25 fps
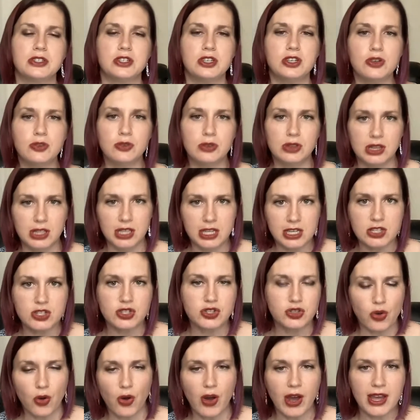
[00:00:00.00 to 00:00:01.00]
Do you
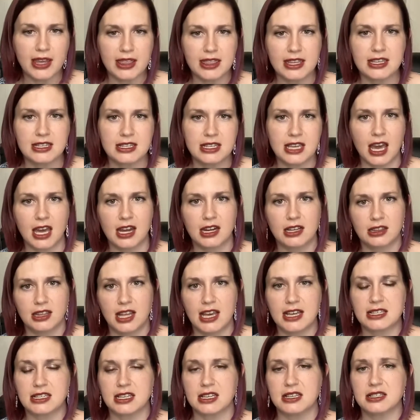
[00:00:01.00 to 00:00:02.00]
enjoy these kind of
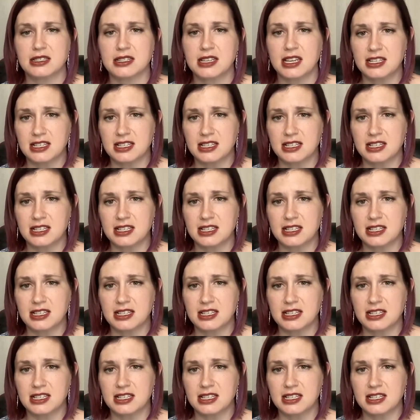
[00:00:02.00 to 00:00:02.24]
lessons?